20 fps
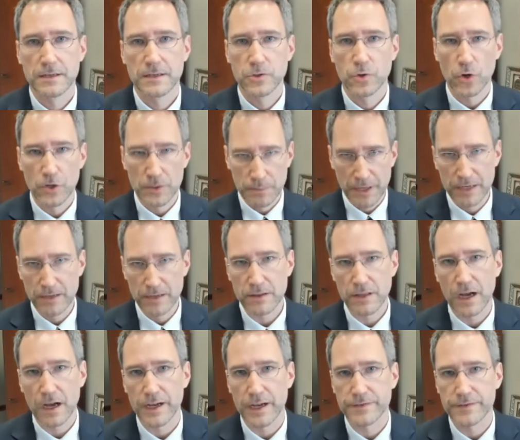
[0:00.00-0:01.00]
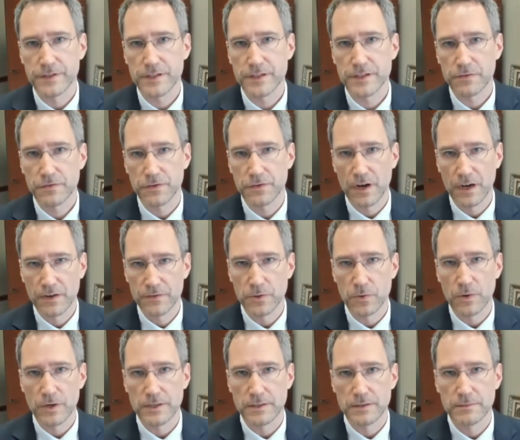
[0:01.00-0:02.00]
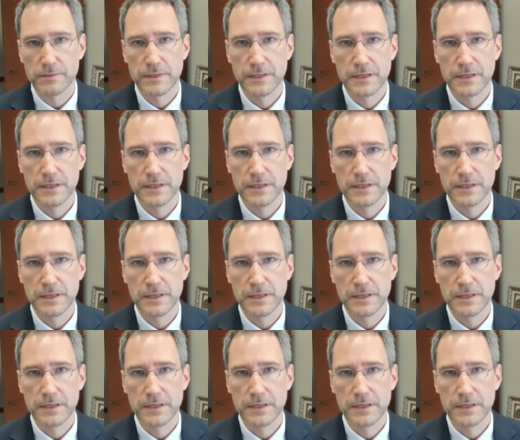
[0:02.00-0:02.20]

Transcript: toward better lives for everyone.